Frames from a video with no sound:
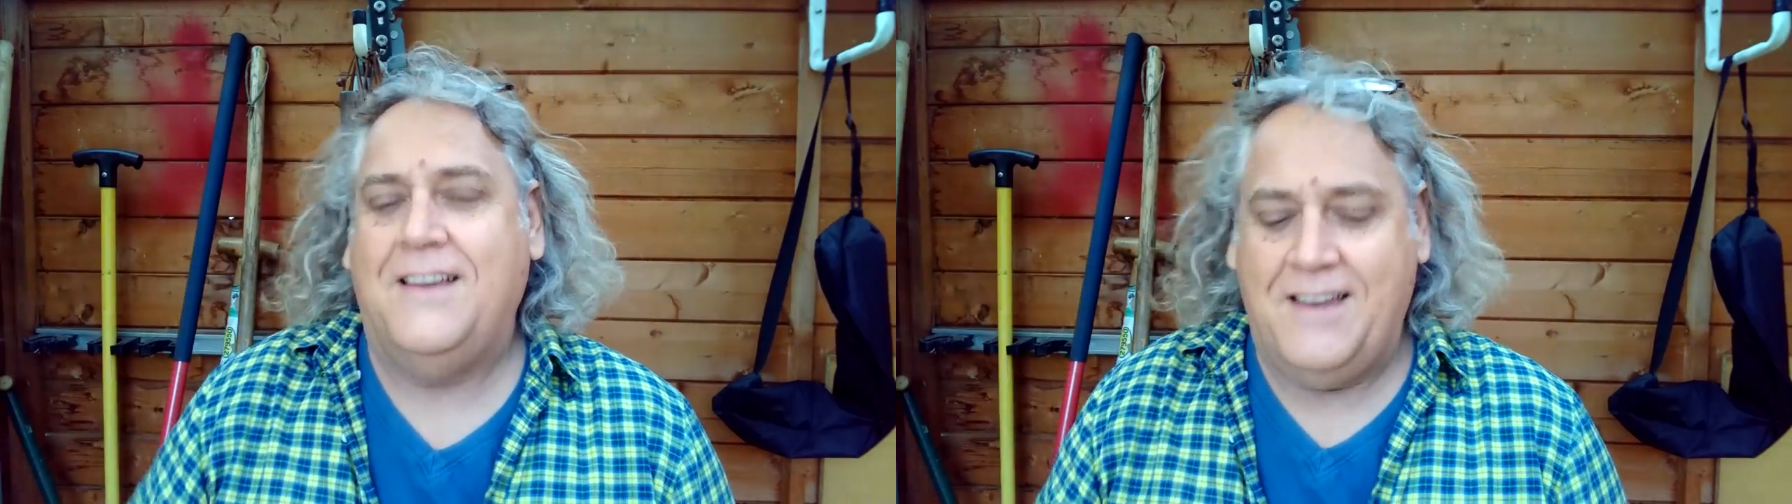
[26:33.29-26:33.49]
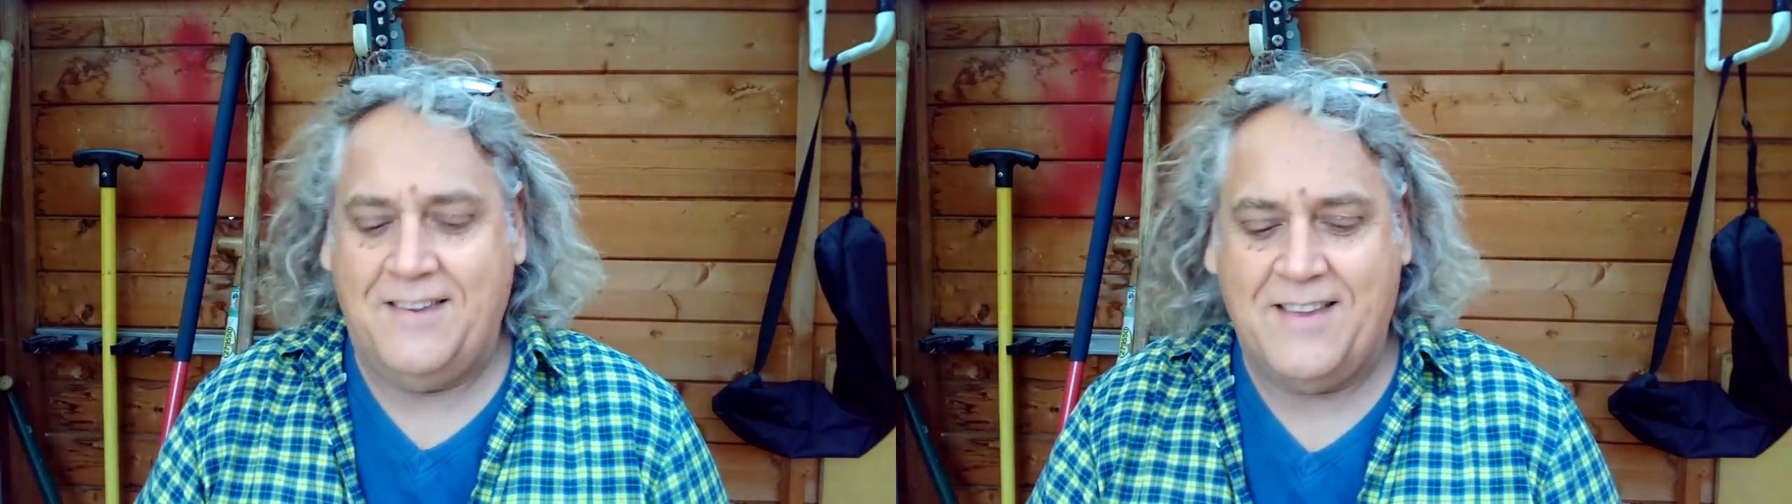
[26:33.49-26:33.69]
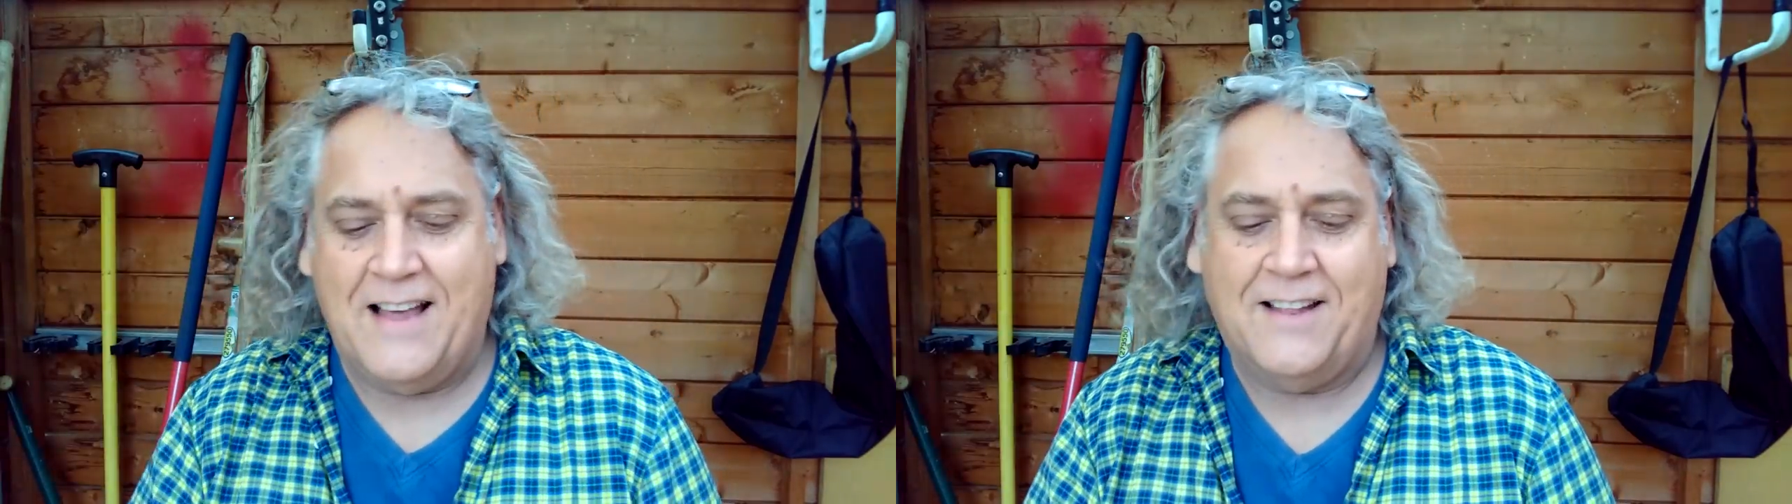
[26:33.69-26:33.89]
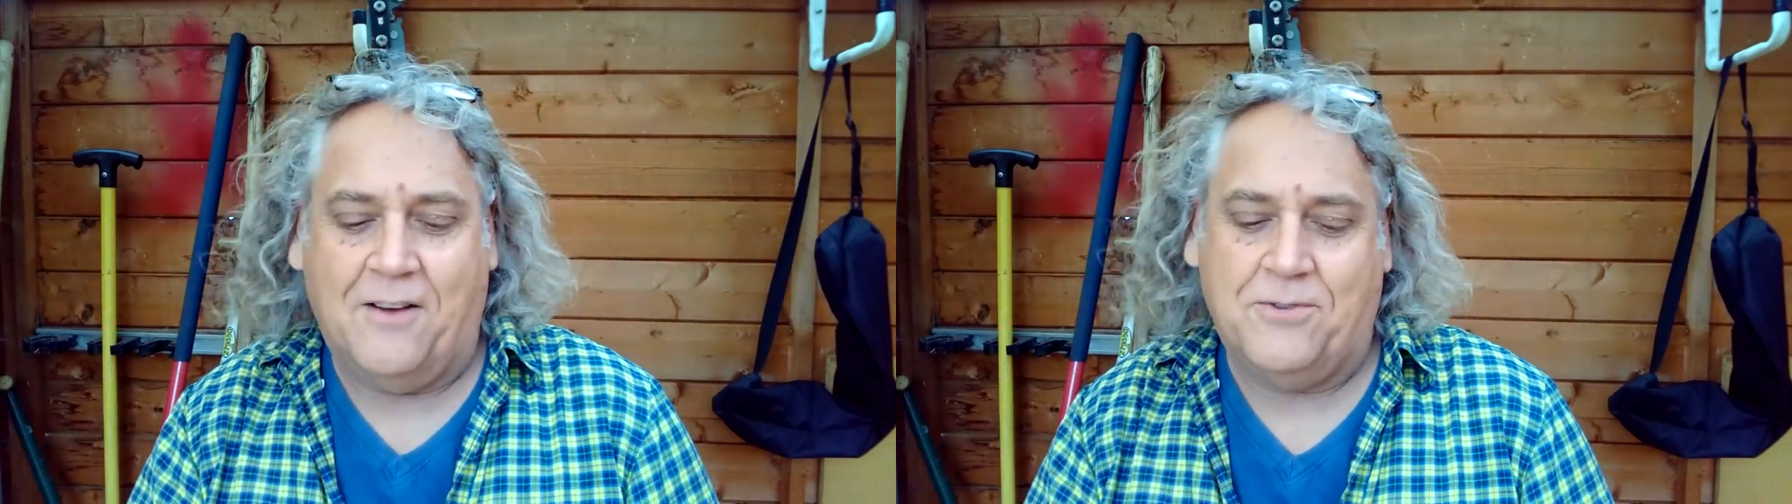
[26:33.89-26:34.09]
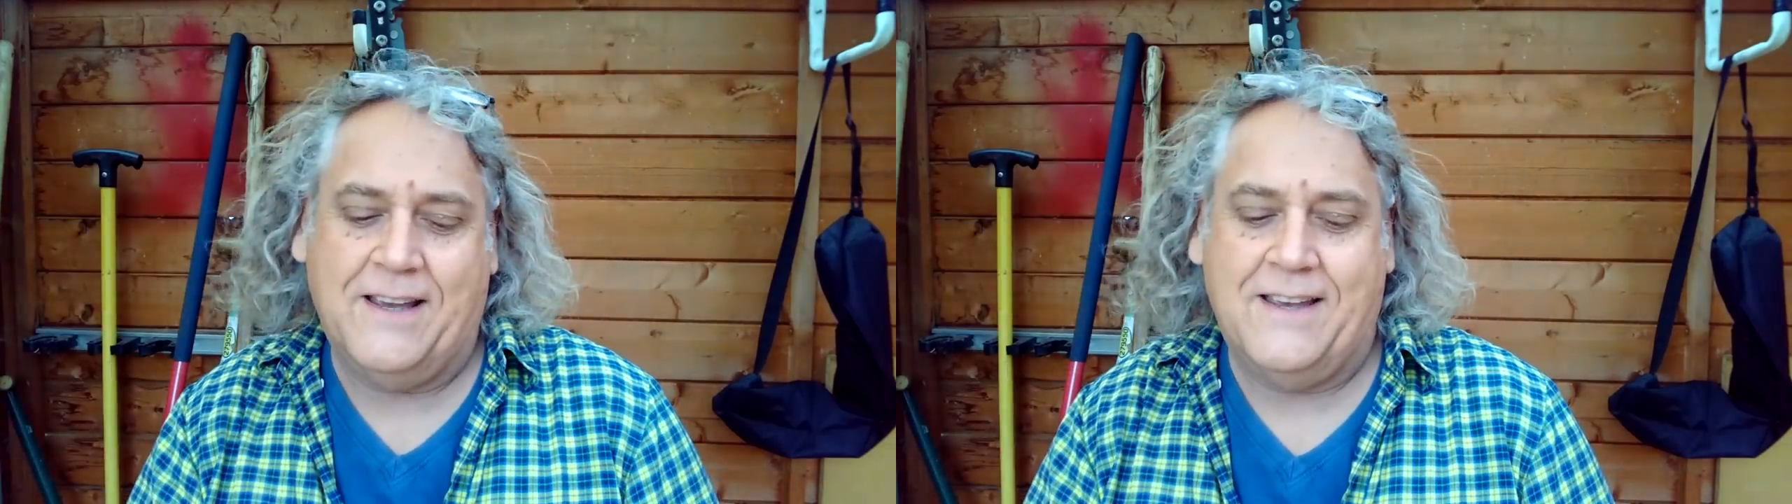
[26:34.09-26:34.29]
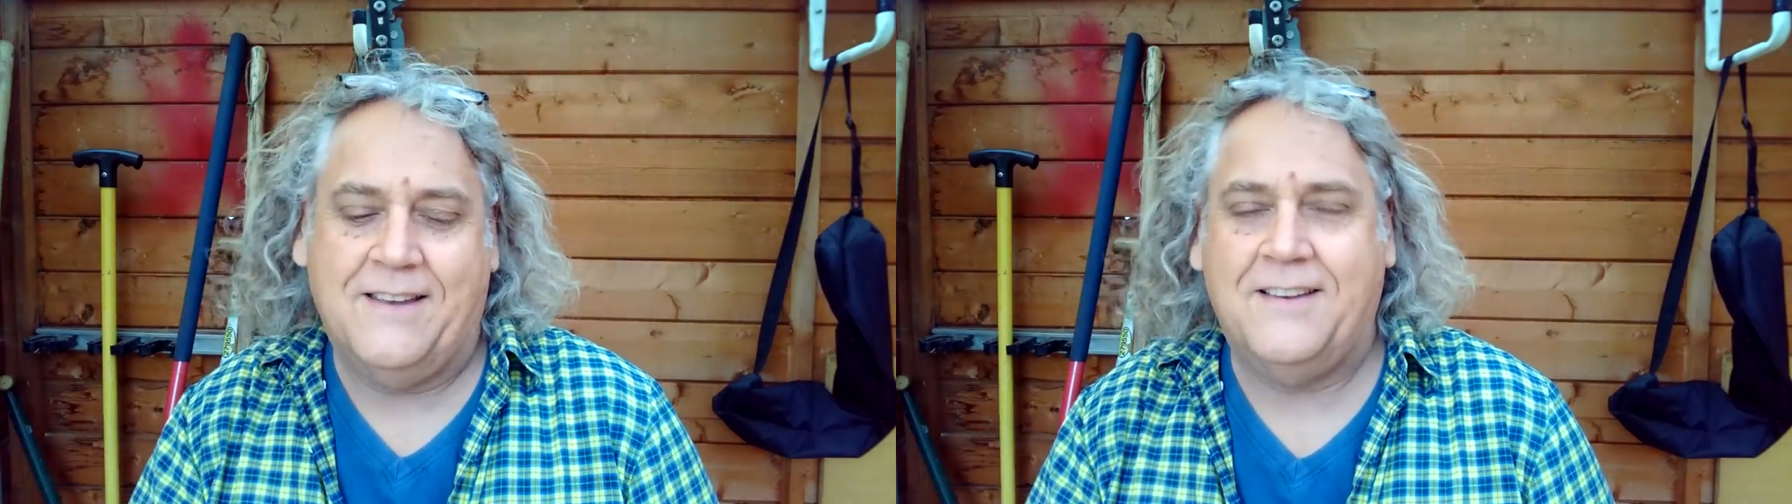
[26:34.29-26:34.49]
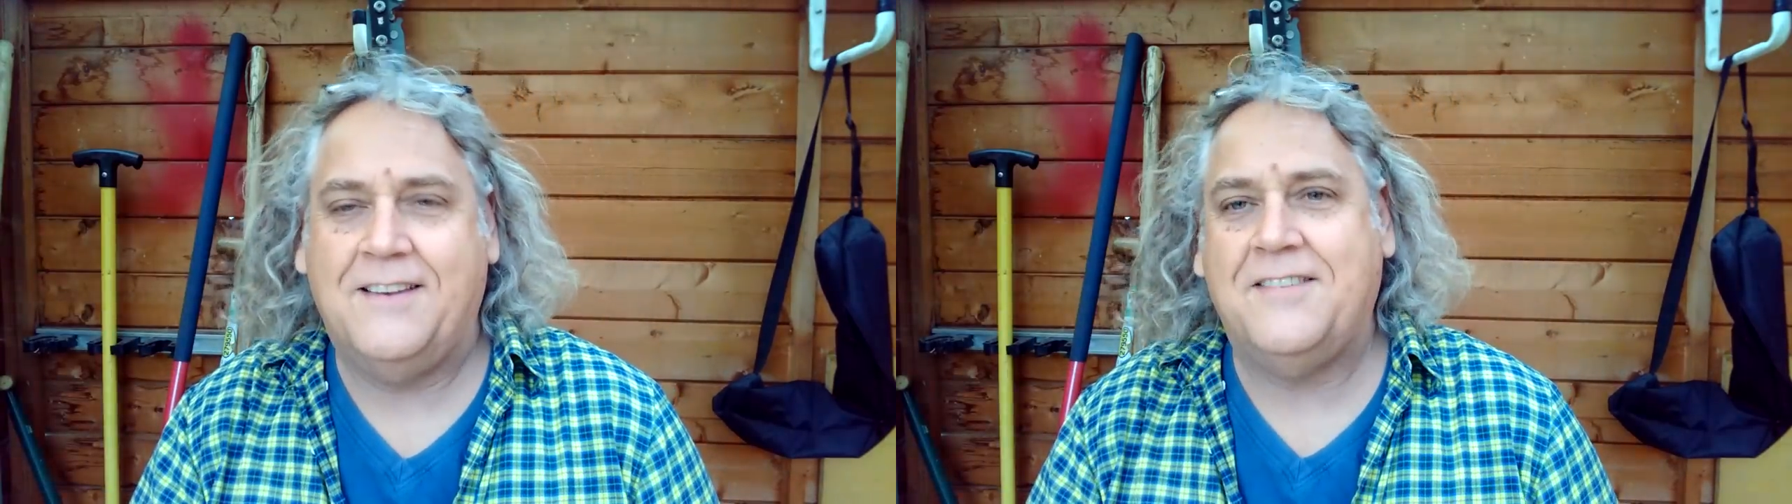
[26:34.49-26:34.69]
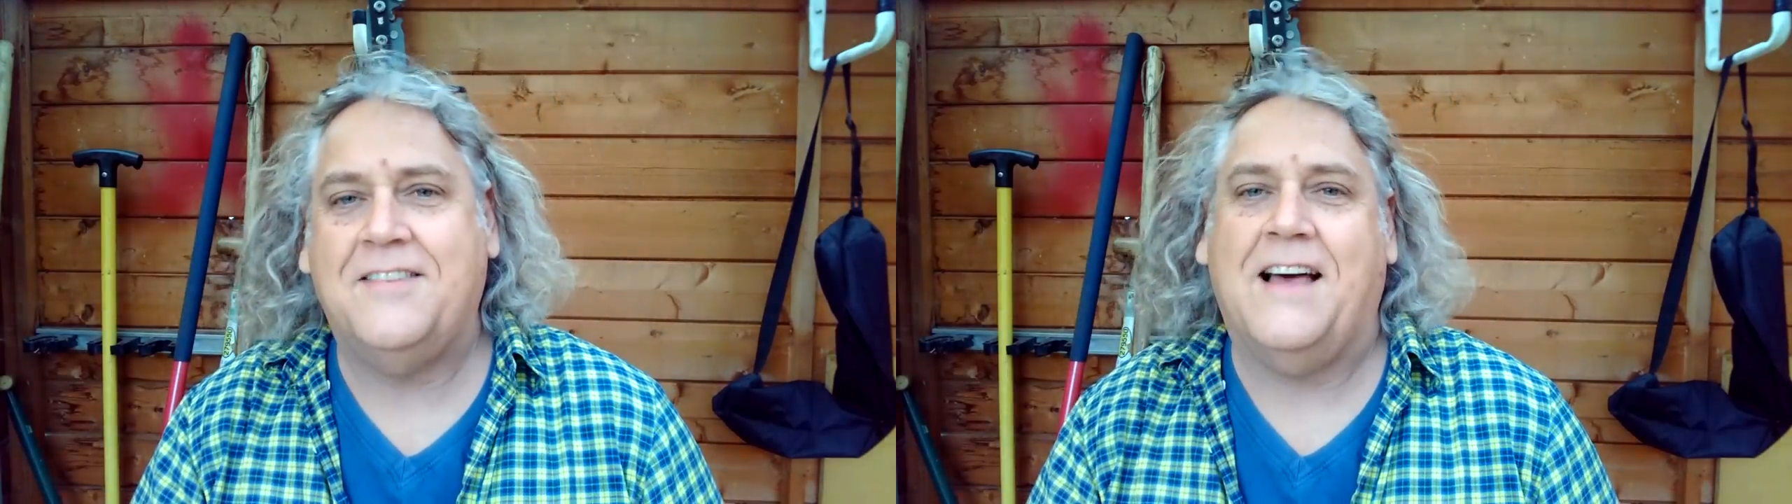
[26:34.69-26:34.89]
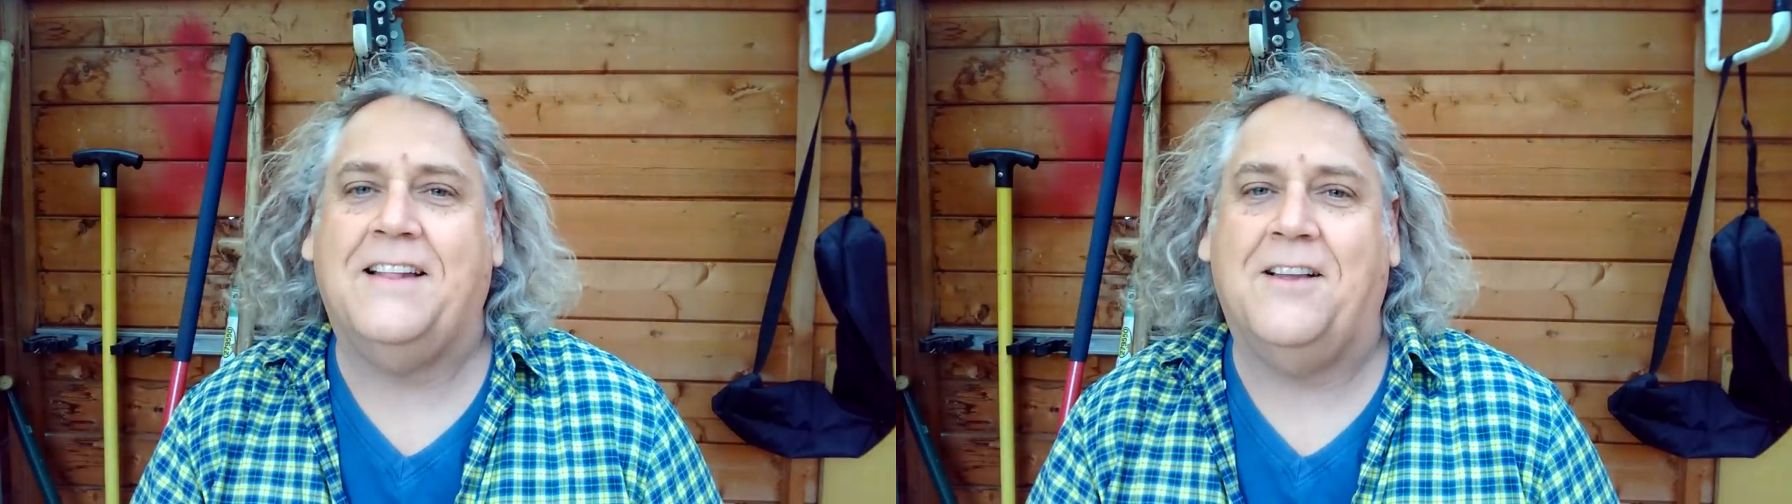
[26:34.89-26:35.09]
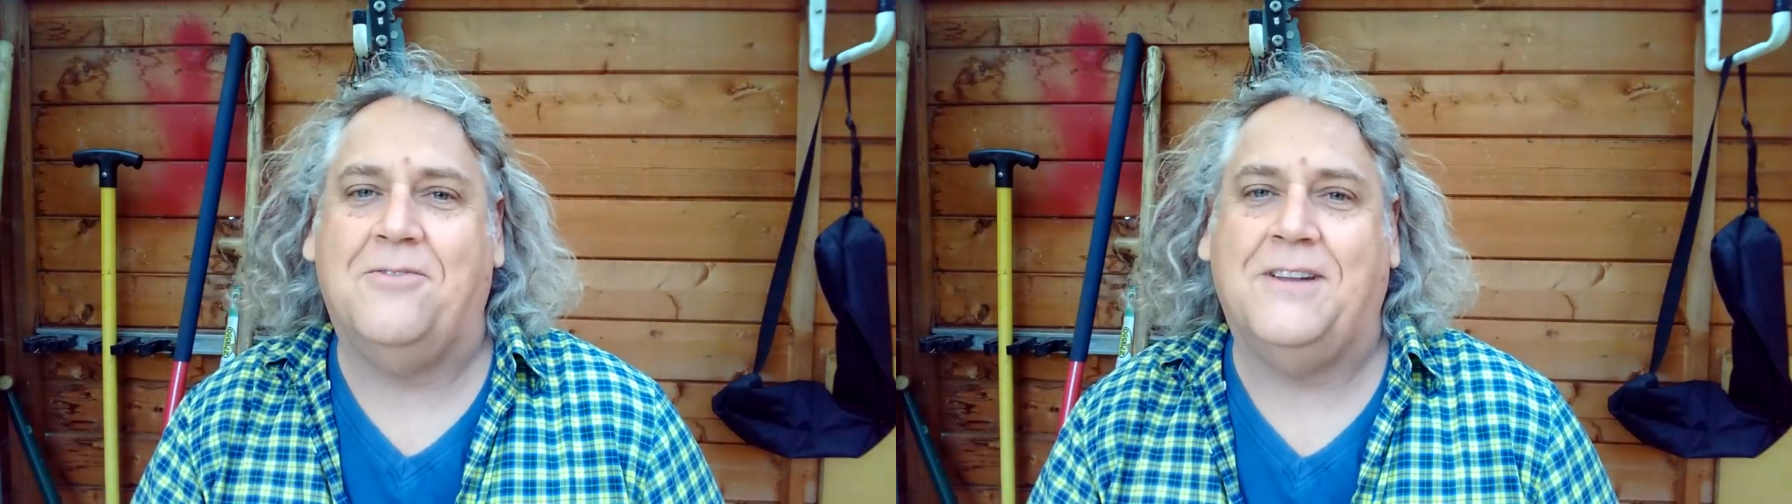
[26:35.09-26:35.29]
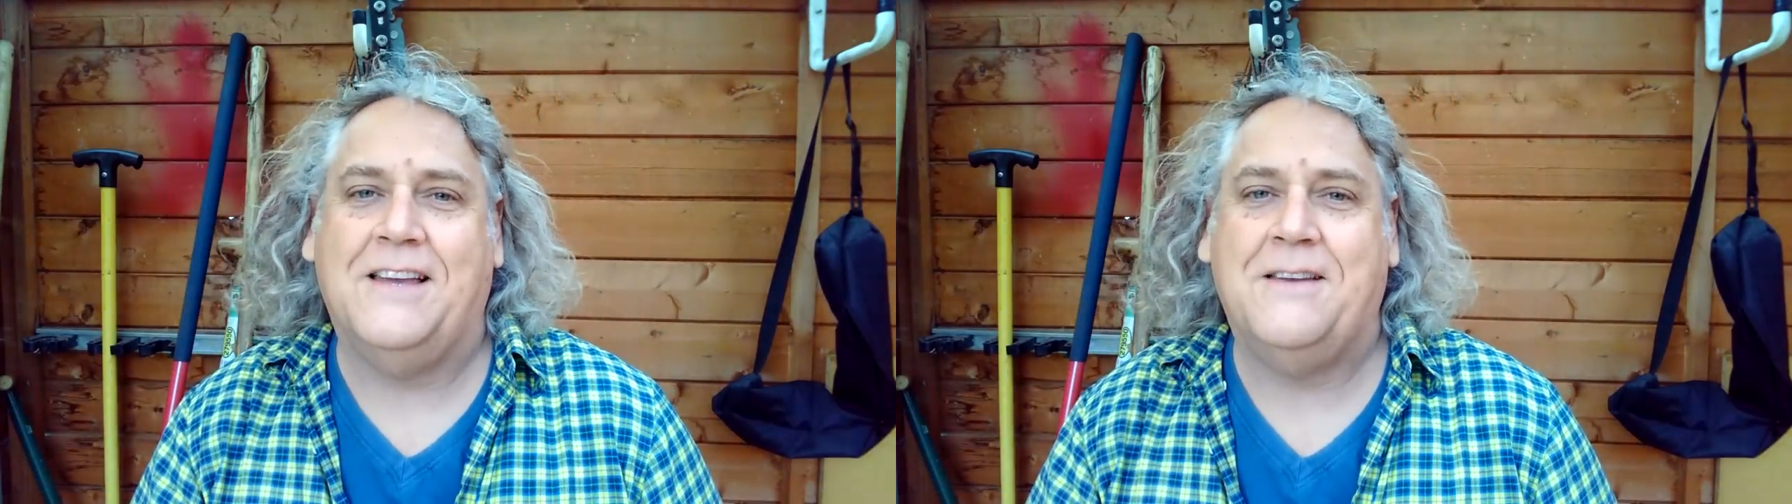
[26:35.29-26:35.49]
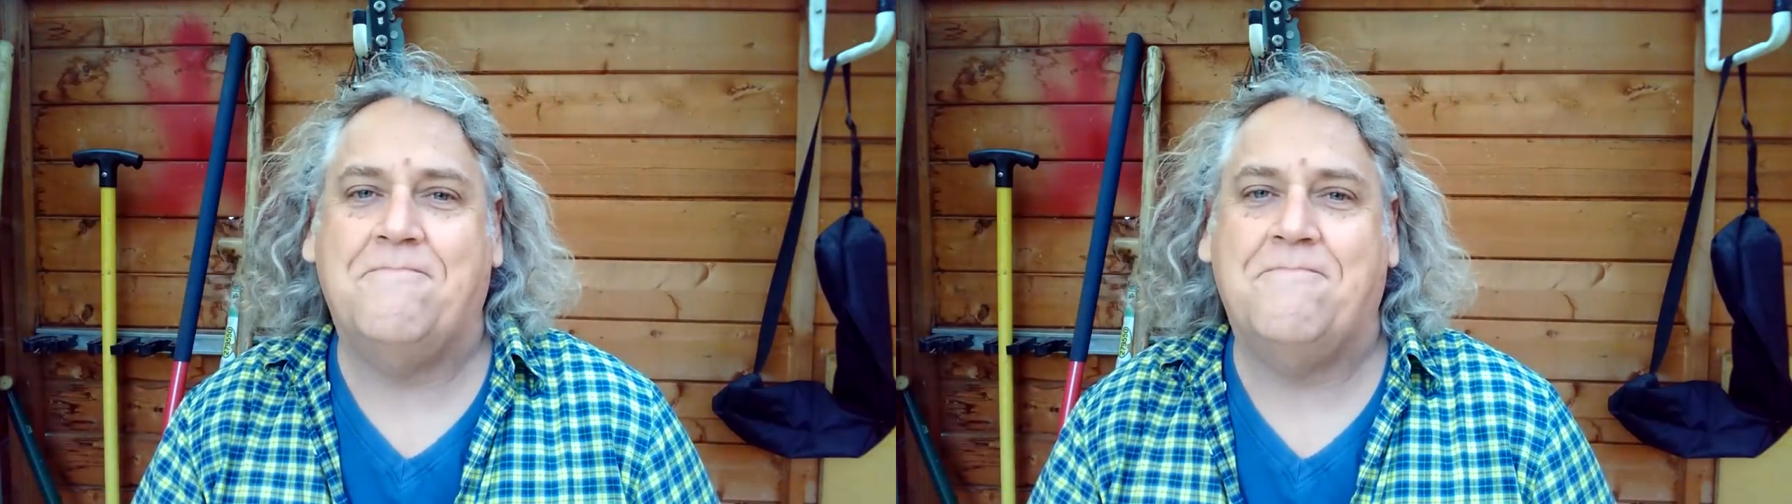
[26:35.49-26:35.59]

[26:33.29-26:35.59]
Isn't that lovely? Isn't that lovely?